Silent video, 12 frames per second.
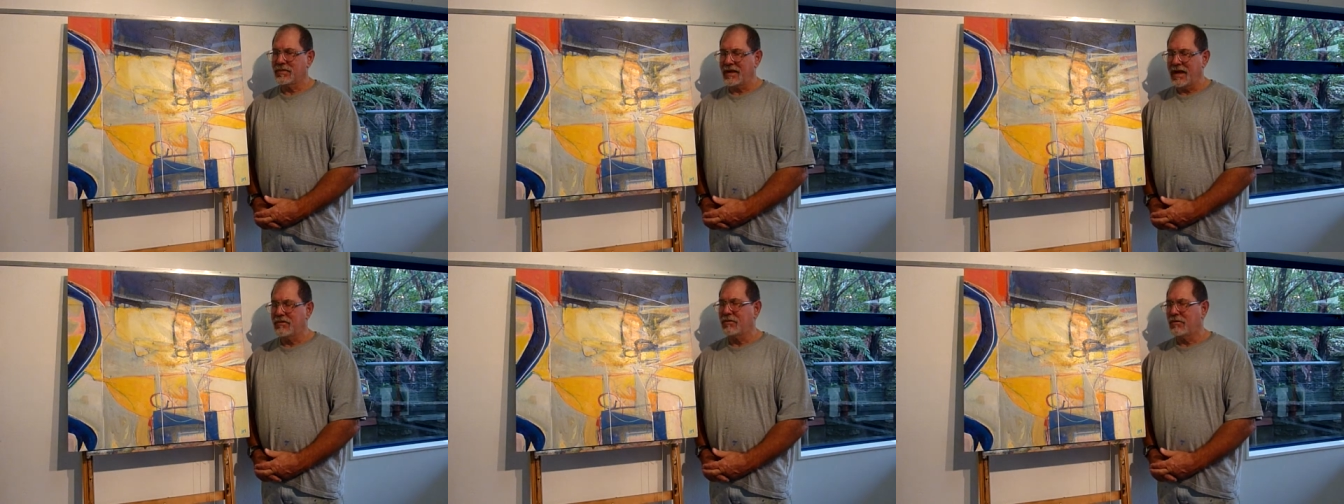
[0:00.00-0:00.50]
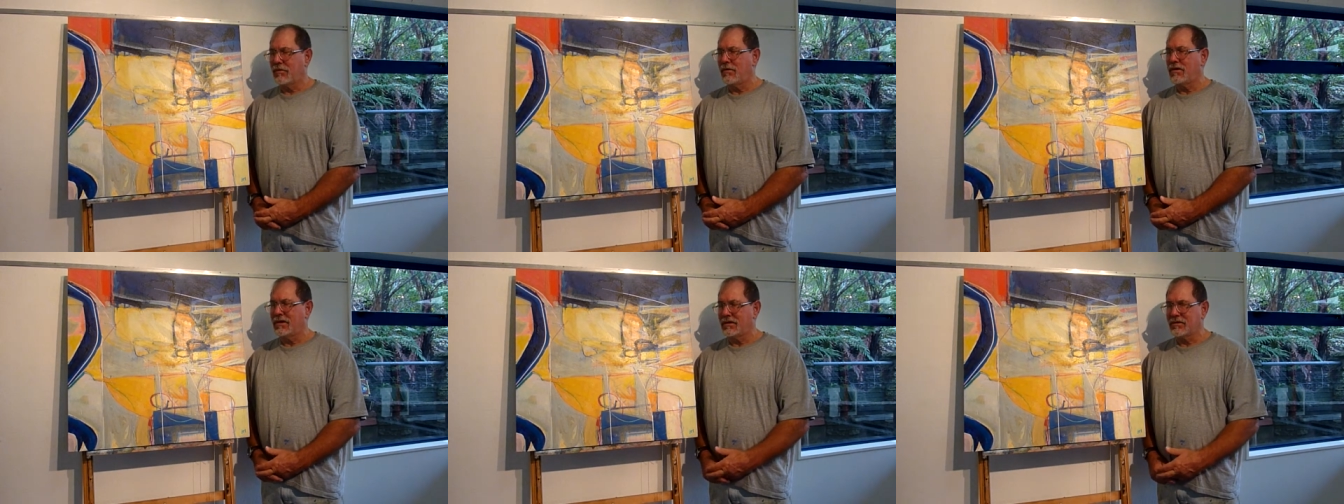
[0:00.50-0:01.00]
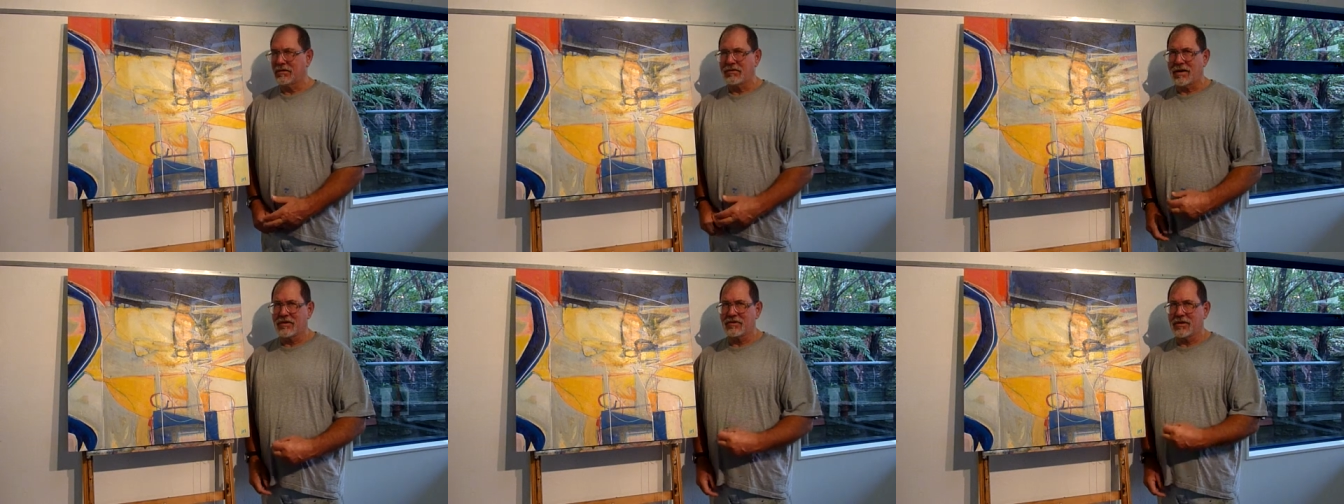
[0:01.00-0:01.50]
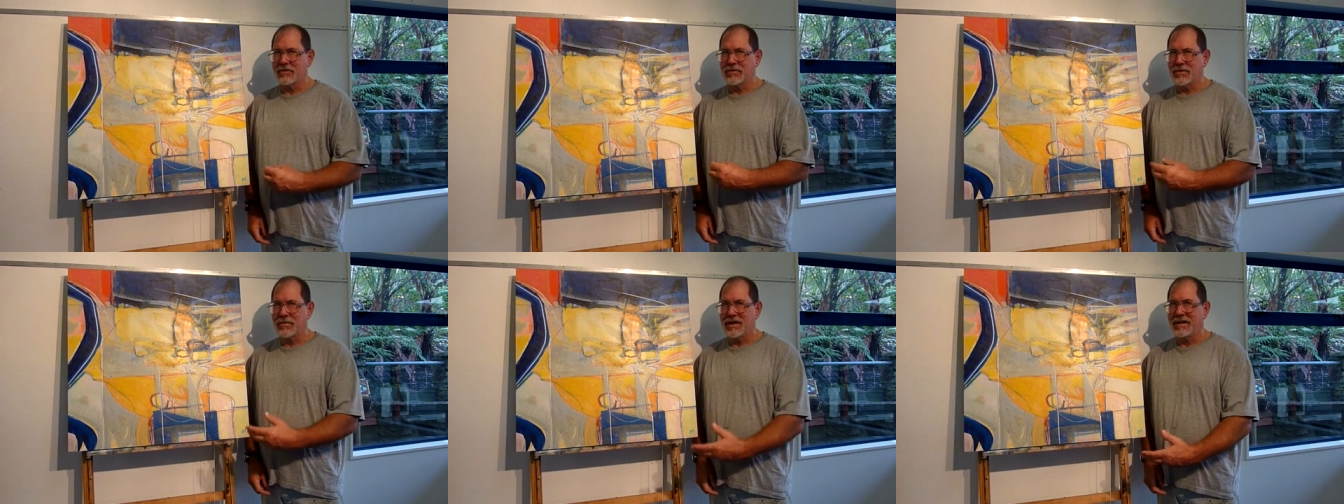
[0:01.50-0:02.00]
and rewarding to try to show
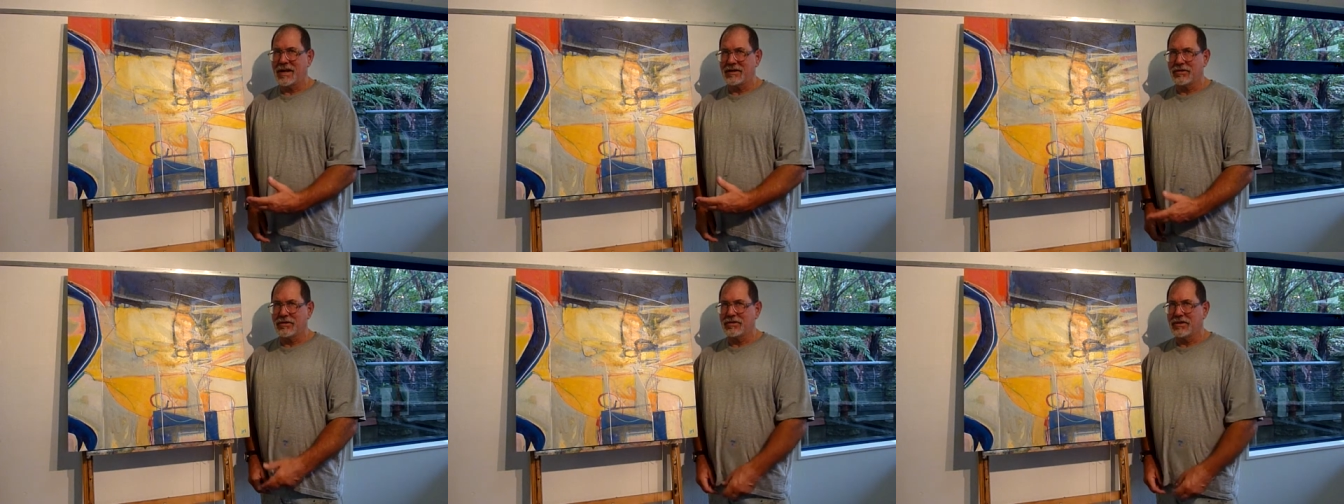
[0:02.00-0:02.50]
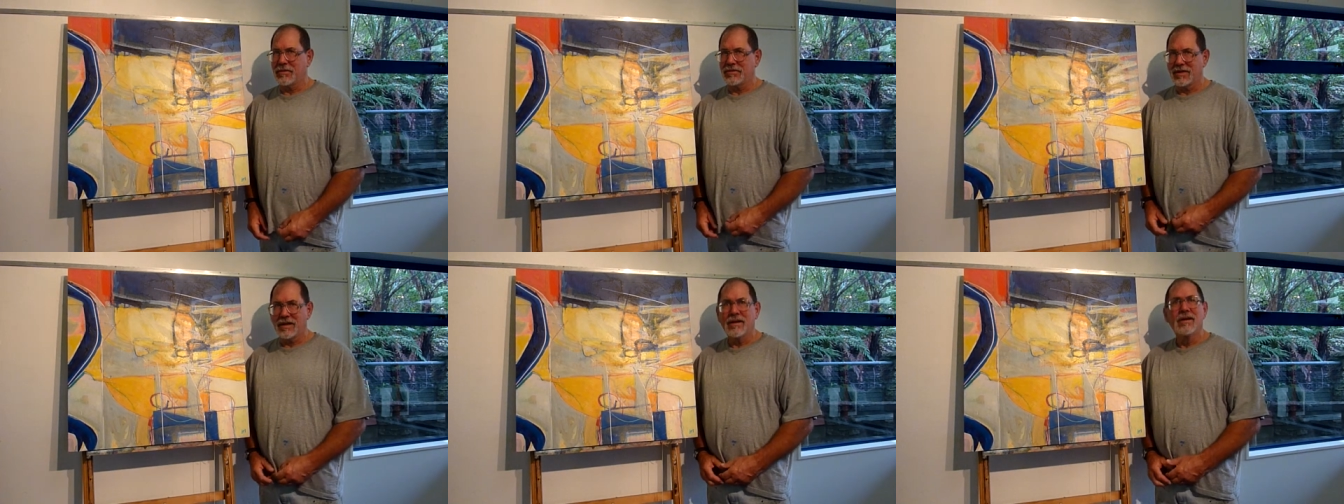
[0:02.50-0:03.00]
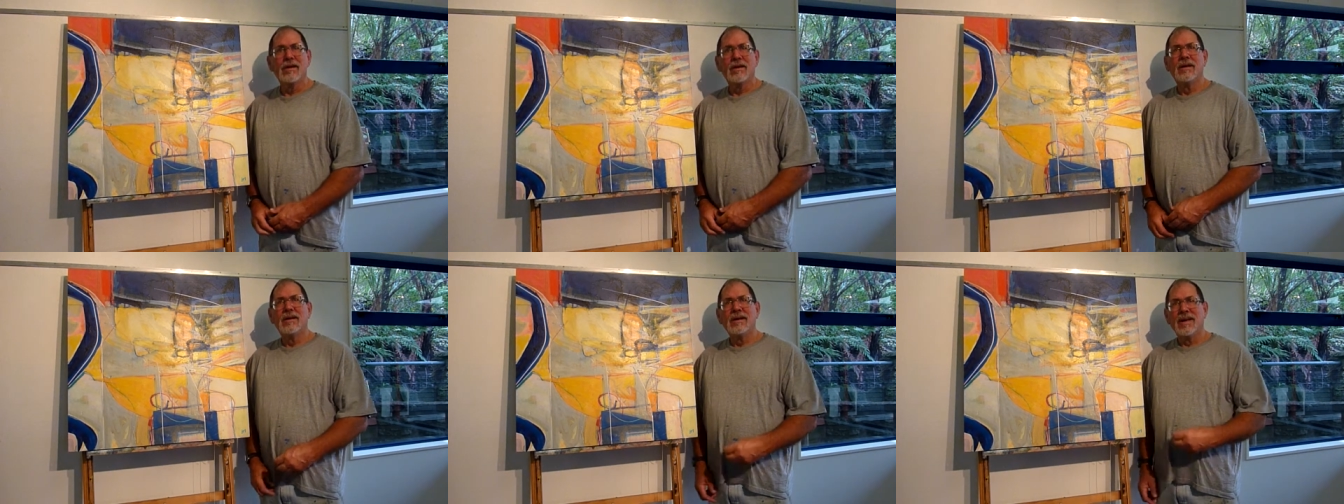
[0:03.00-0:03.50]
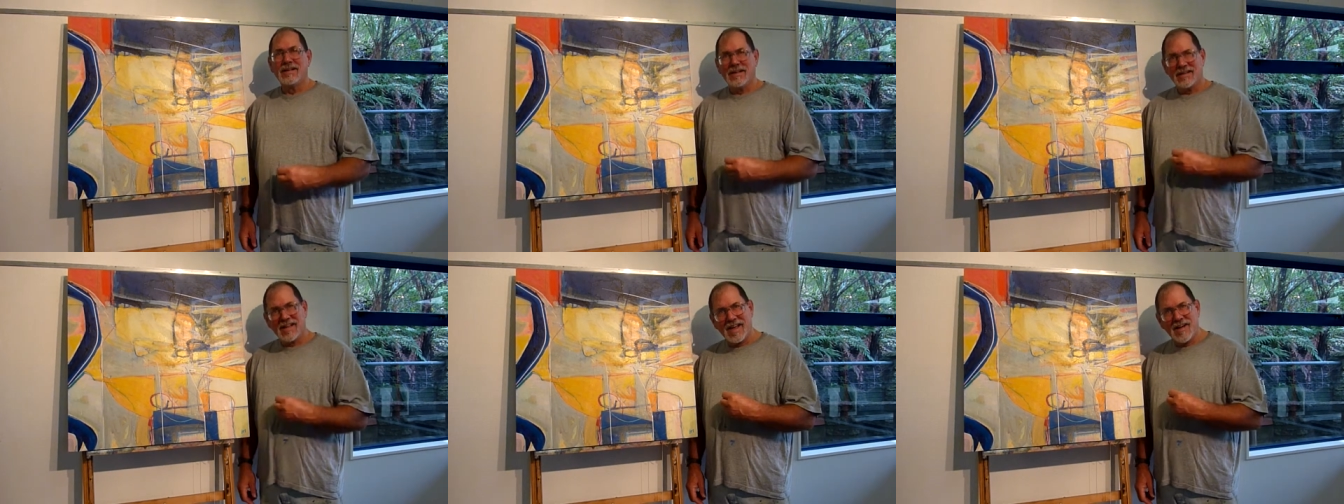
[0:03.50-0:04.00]
somebody how to do something and
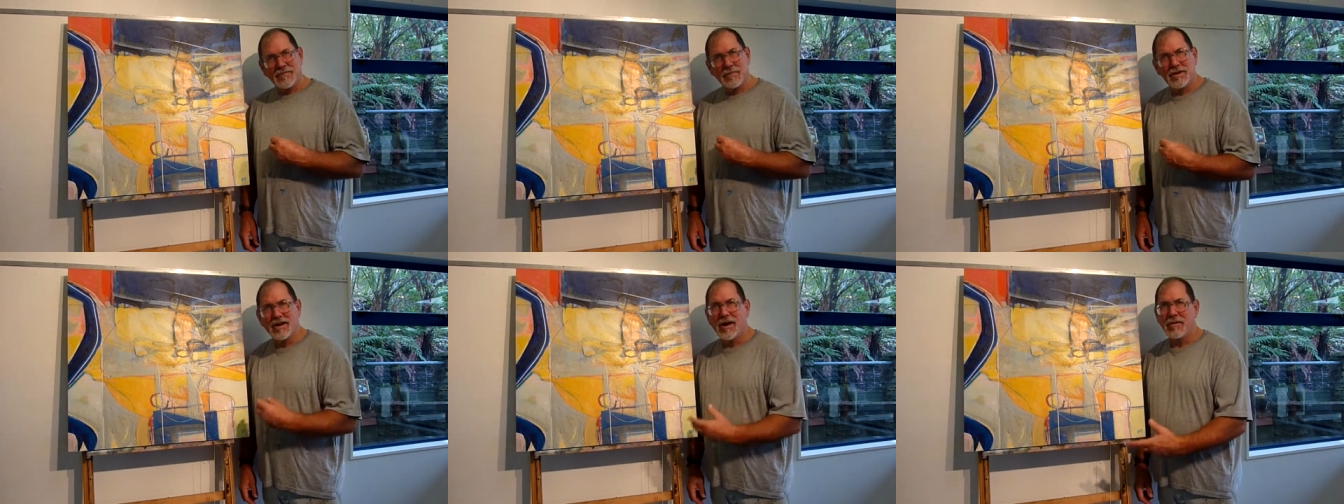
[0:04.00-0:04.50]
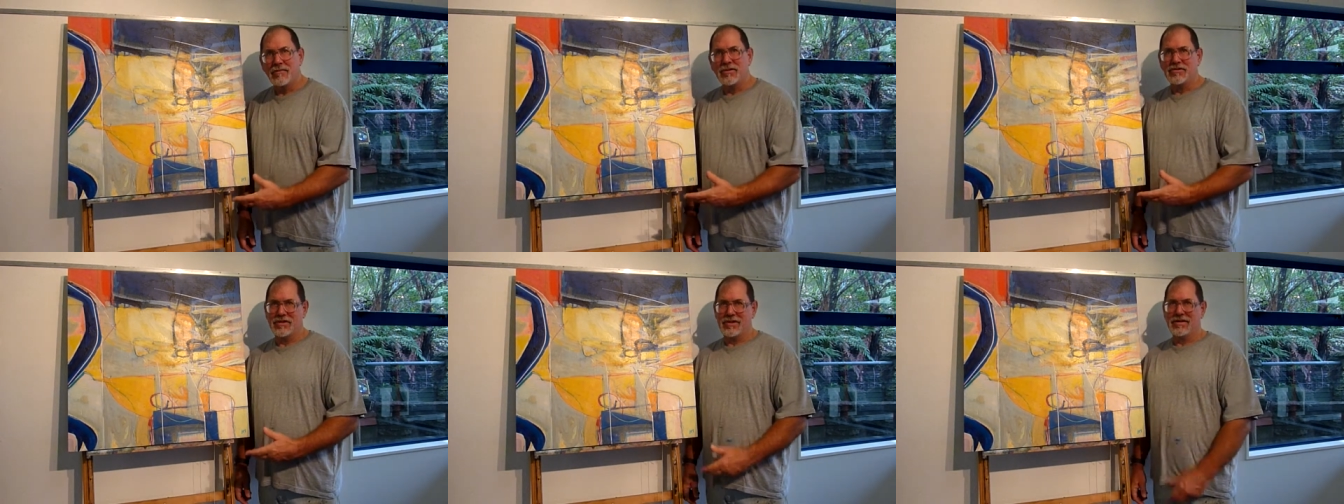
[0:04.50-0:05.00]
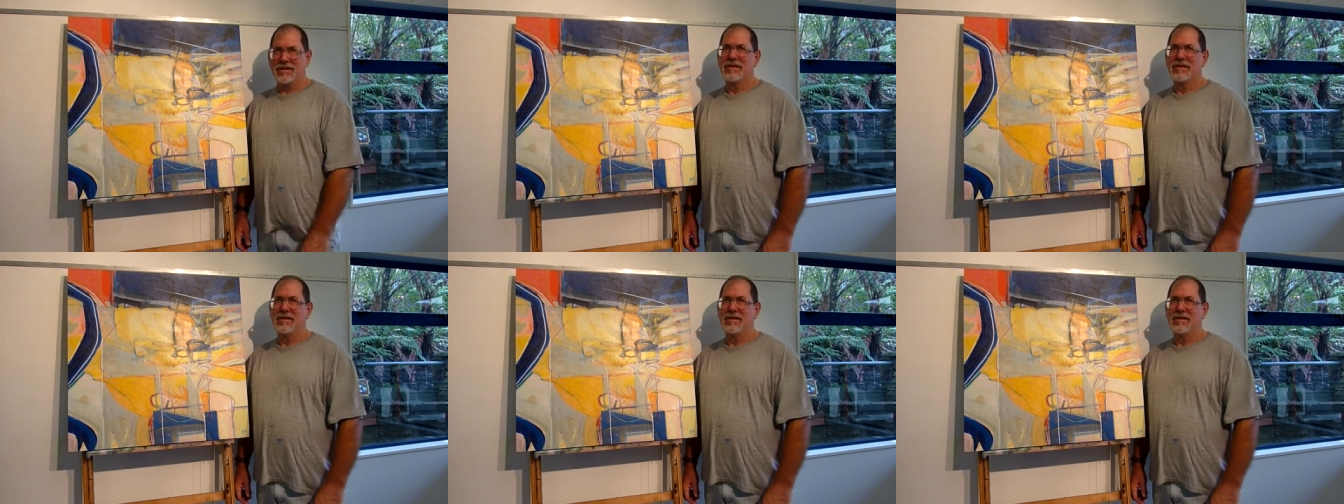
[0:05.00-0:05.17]
then have them accomplish it.